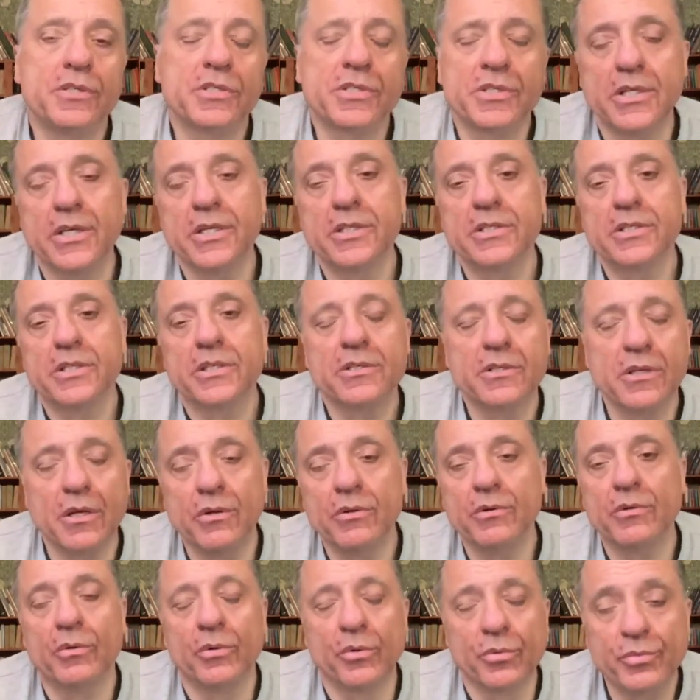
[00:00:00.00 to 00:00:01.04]
says that
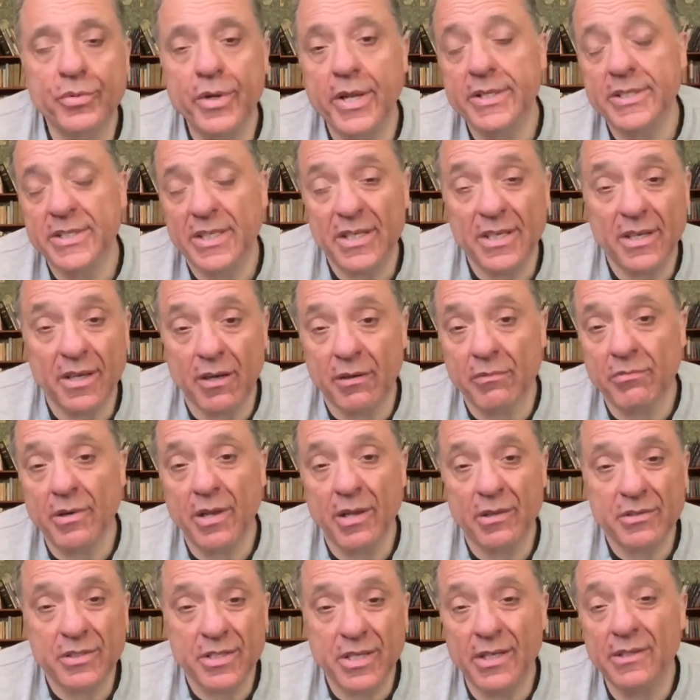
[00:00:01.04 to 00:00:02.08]
already
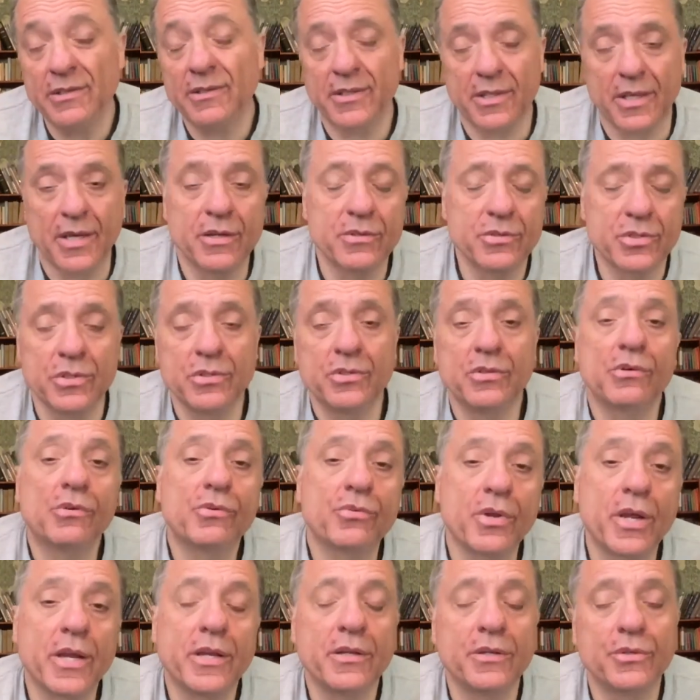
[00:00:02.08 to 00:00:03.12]
around 10,000
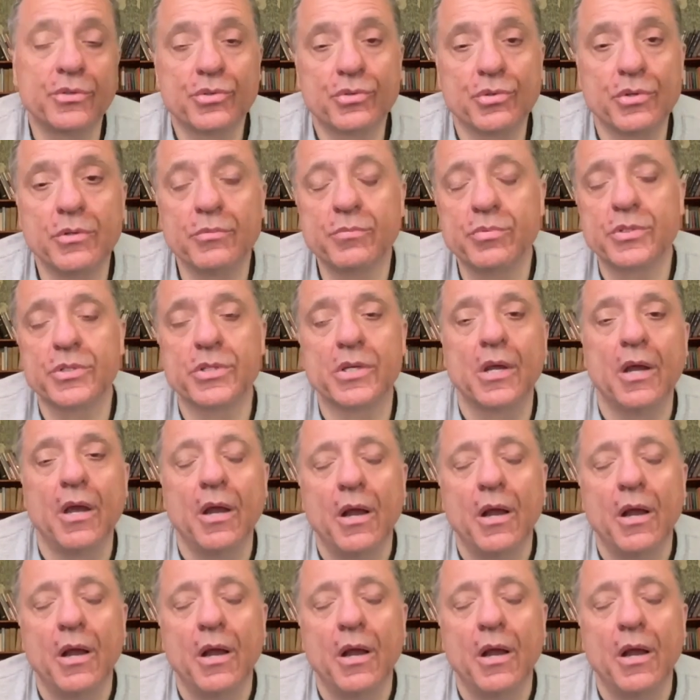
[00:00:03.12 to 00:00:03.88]
Ukrainian troops